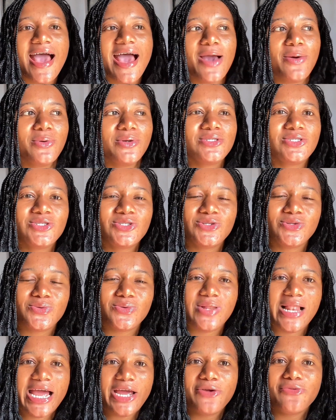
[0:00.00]
I want you to
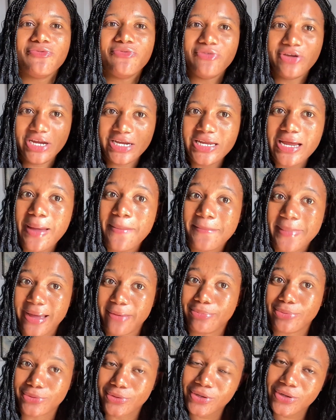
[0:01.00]
like read my
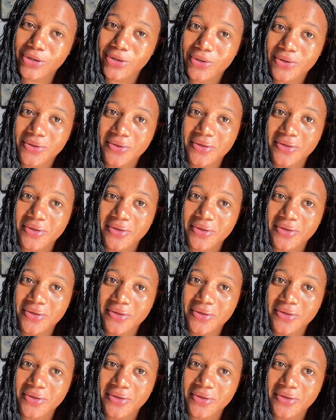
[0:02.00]
book.